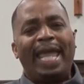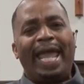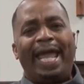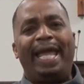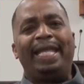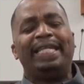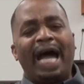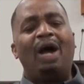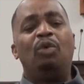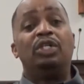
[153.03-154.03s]
And
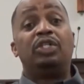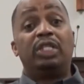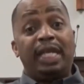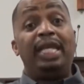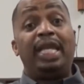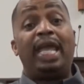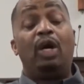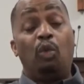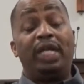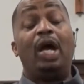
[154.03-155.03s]
I was in
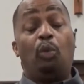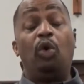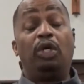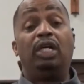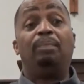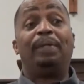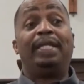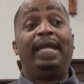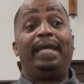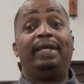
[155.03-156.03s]
hell. When I woke up in
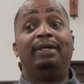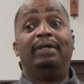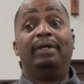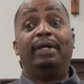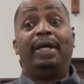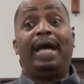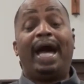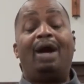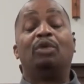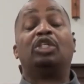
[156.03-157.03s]
hell,
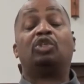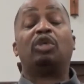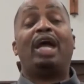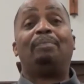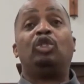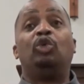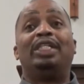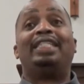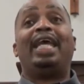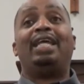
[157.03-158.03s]
I was strapped to a
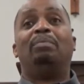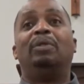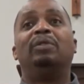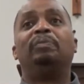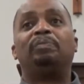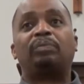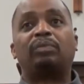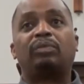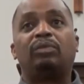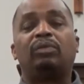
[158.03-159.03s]
table.
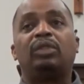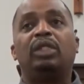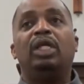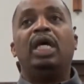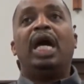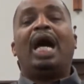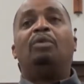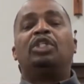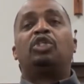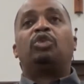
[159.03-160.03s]
I
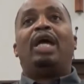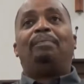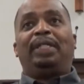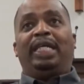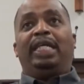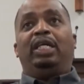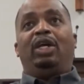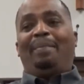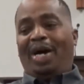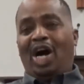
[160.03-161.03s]
was strapped there,
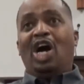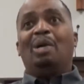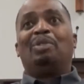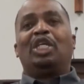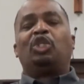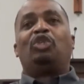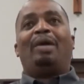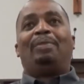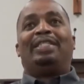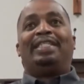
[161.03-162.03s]
and my arms are
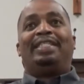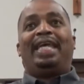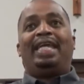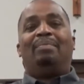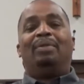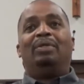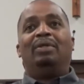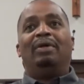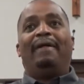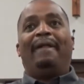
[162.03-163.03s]
strapped to the
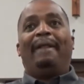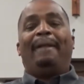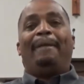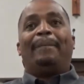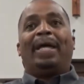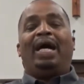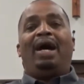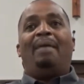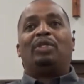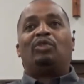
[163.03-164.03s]
table. Uh,
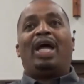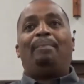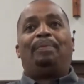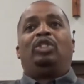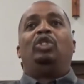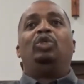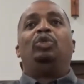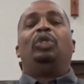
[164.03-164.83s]
I'm strapped to